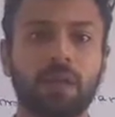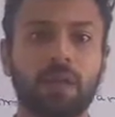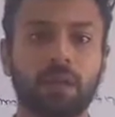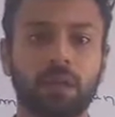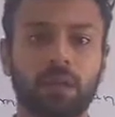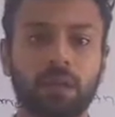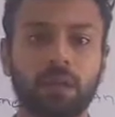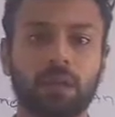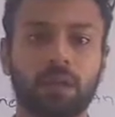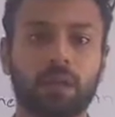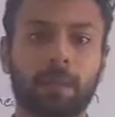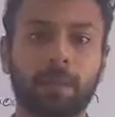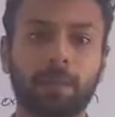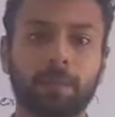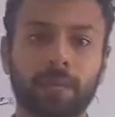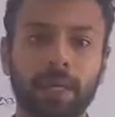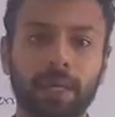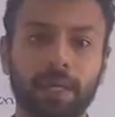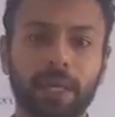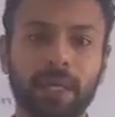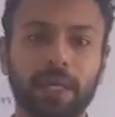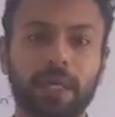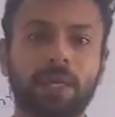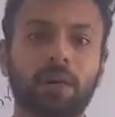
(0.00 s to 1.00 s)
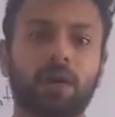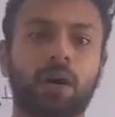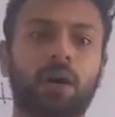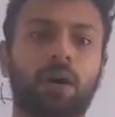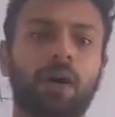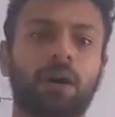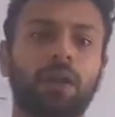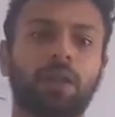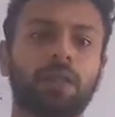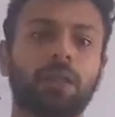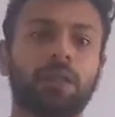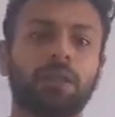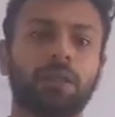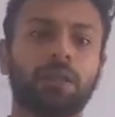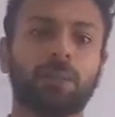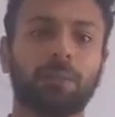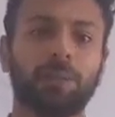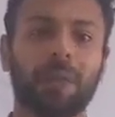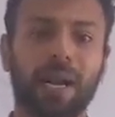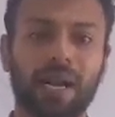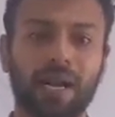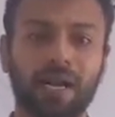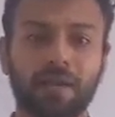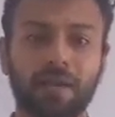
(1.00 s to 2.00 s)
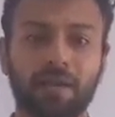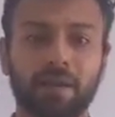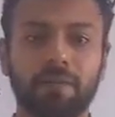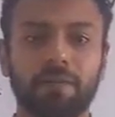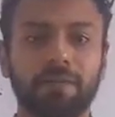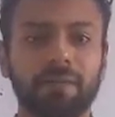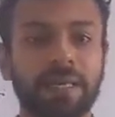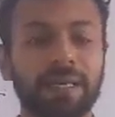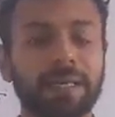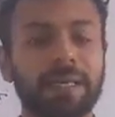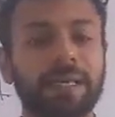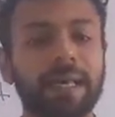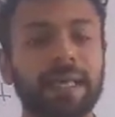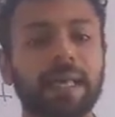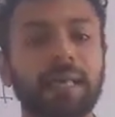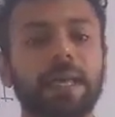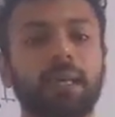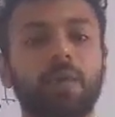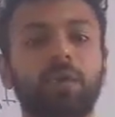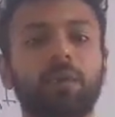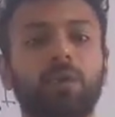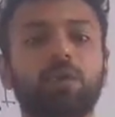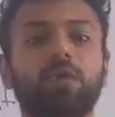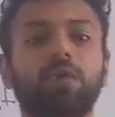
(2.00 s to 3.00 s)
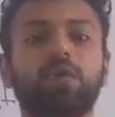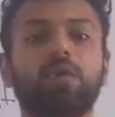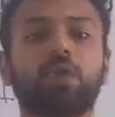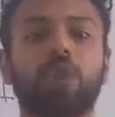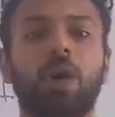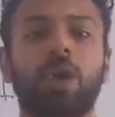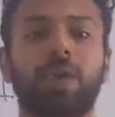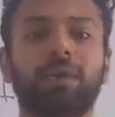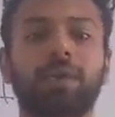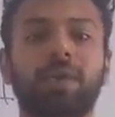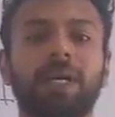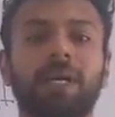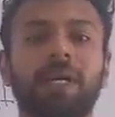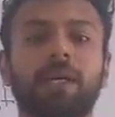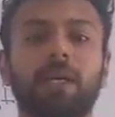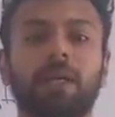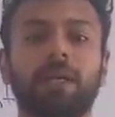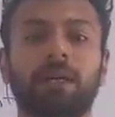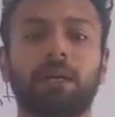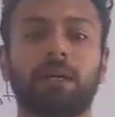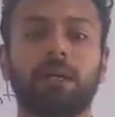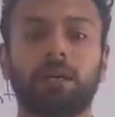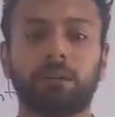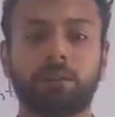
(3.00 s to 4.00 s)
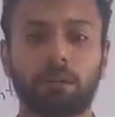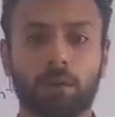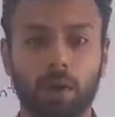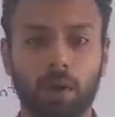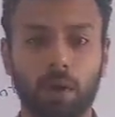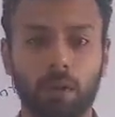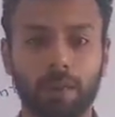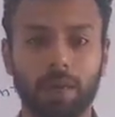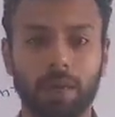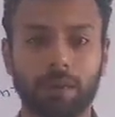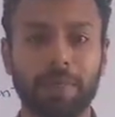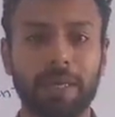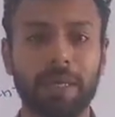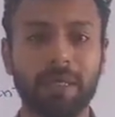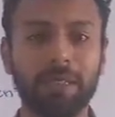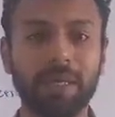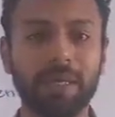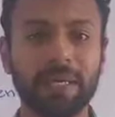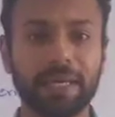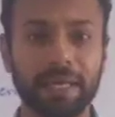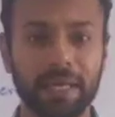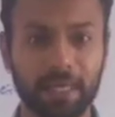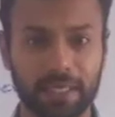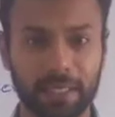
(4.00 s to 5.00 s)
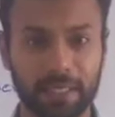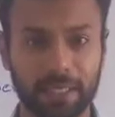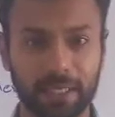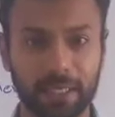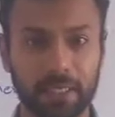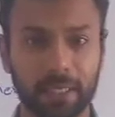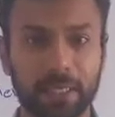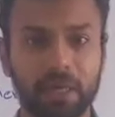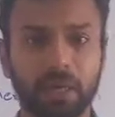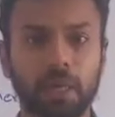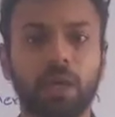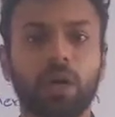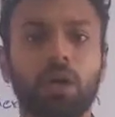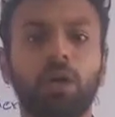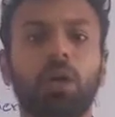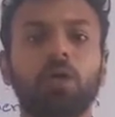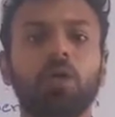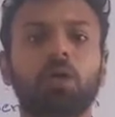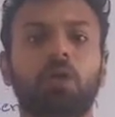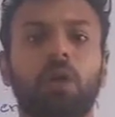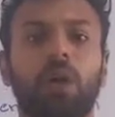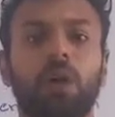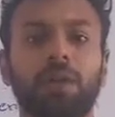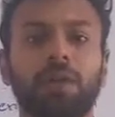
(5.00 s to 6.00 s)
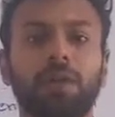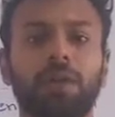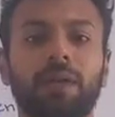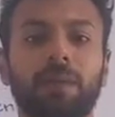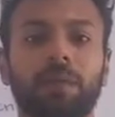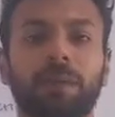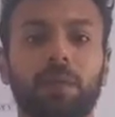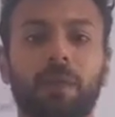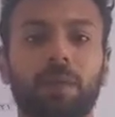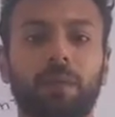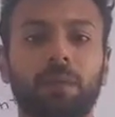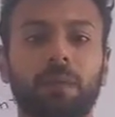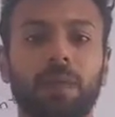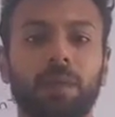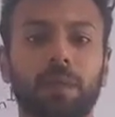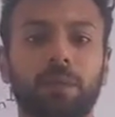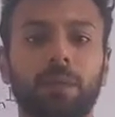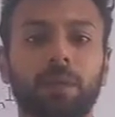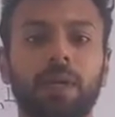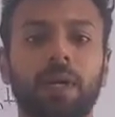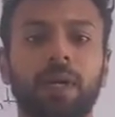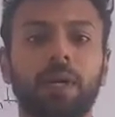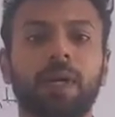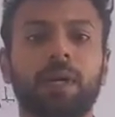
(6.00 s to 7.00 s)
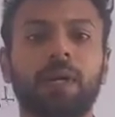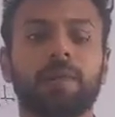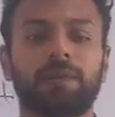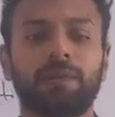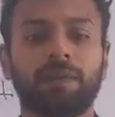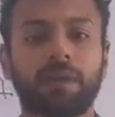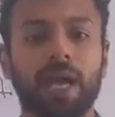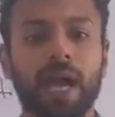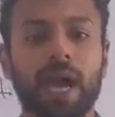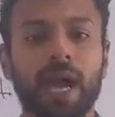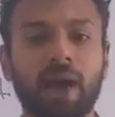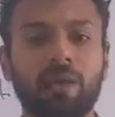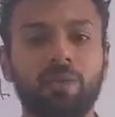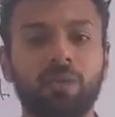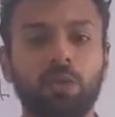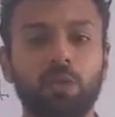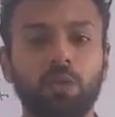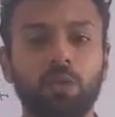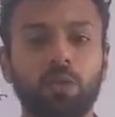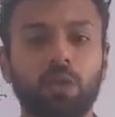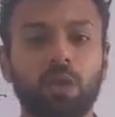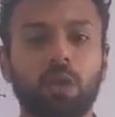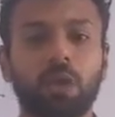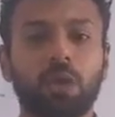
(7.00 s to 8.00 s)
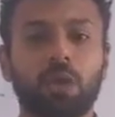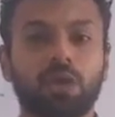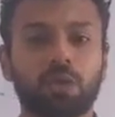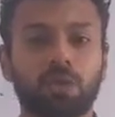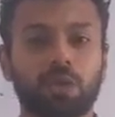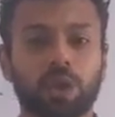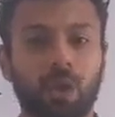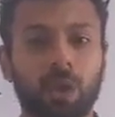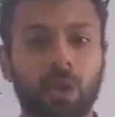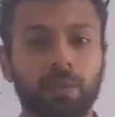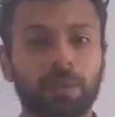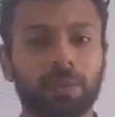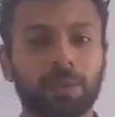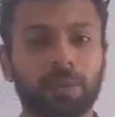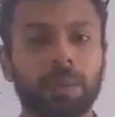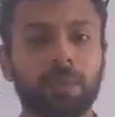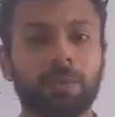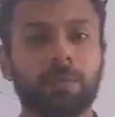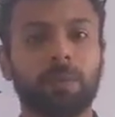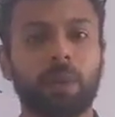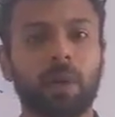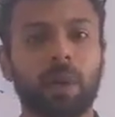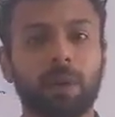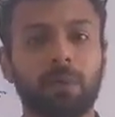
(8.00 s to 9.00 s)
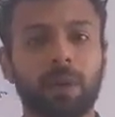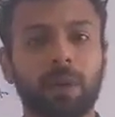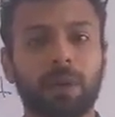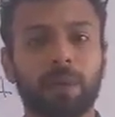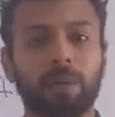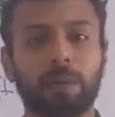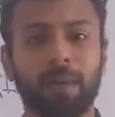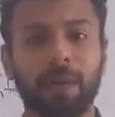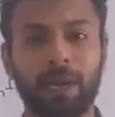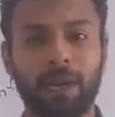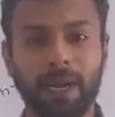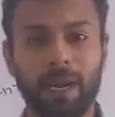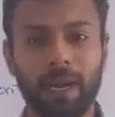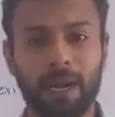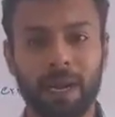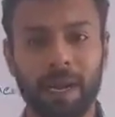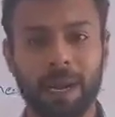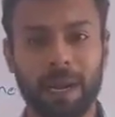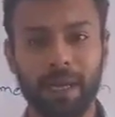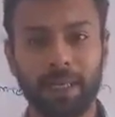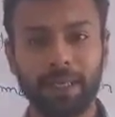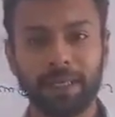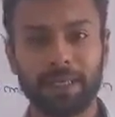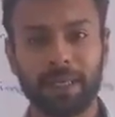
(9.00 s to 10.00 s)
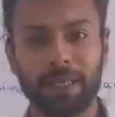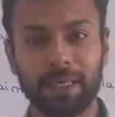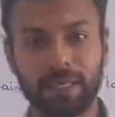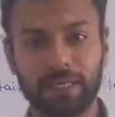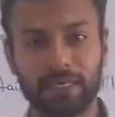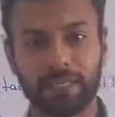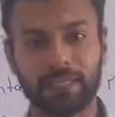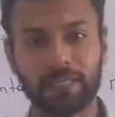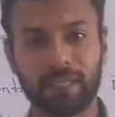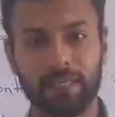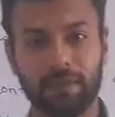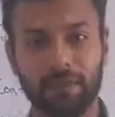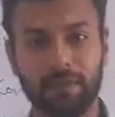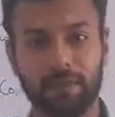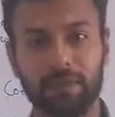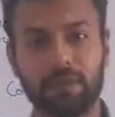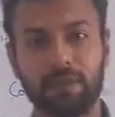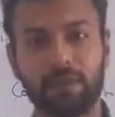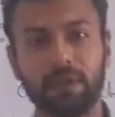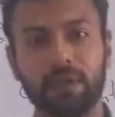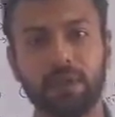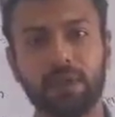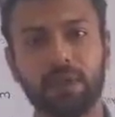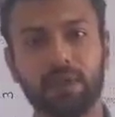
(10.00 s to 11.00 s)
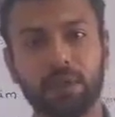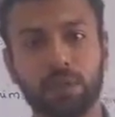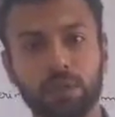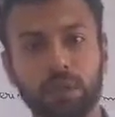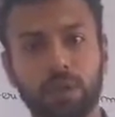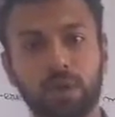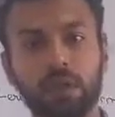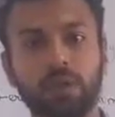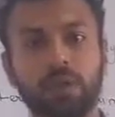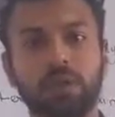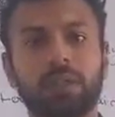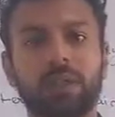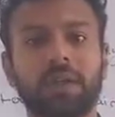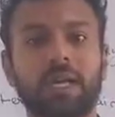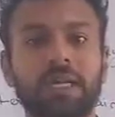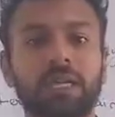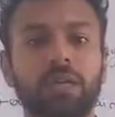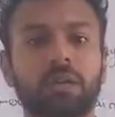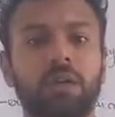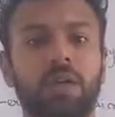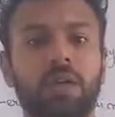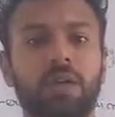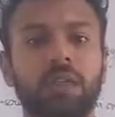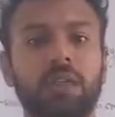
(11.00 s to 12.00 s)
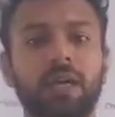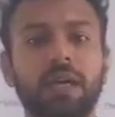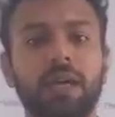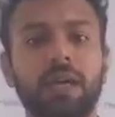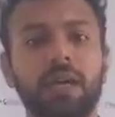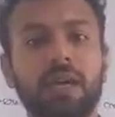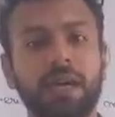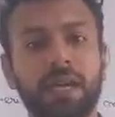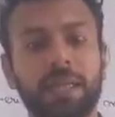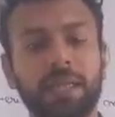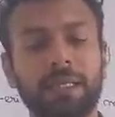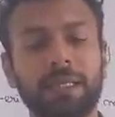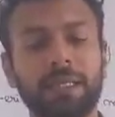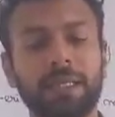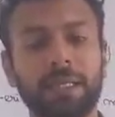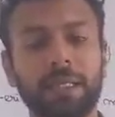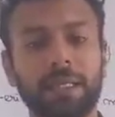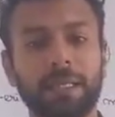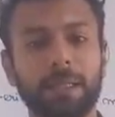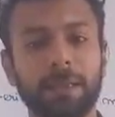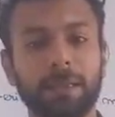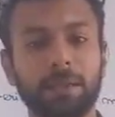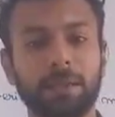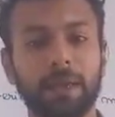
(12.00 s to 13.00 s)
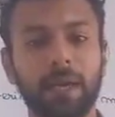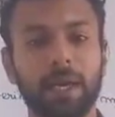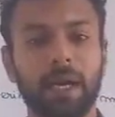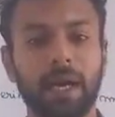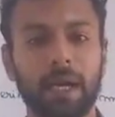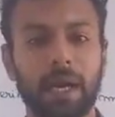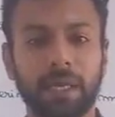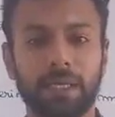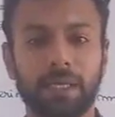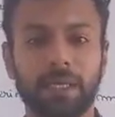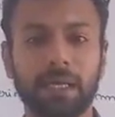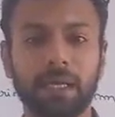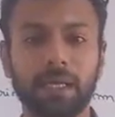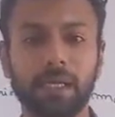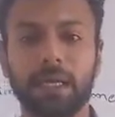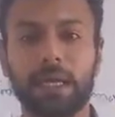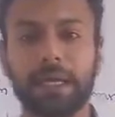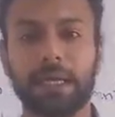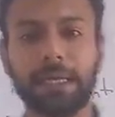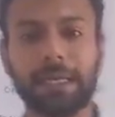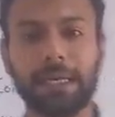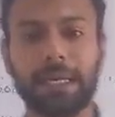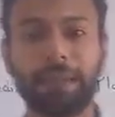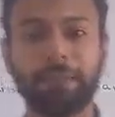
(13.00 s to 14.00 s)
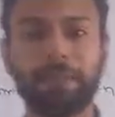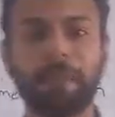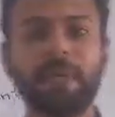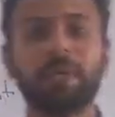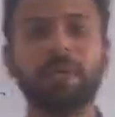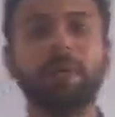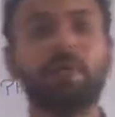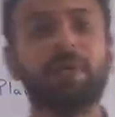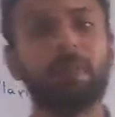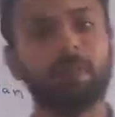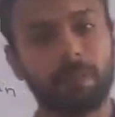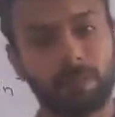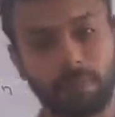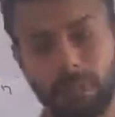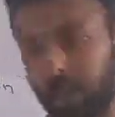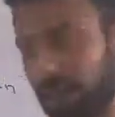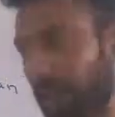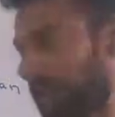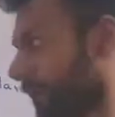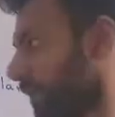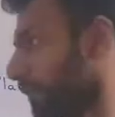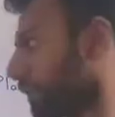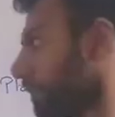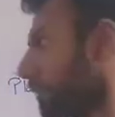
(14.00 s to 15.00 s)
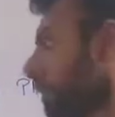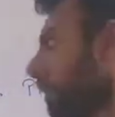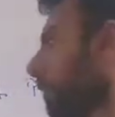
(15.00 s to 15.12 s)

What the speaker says: the company or the plant will take to stop that problem immediately. To solve that problem, we have to stop the problem at itself. So that's called the interim and the containment plan.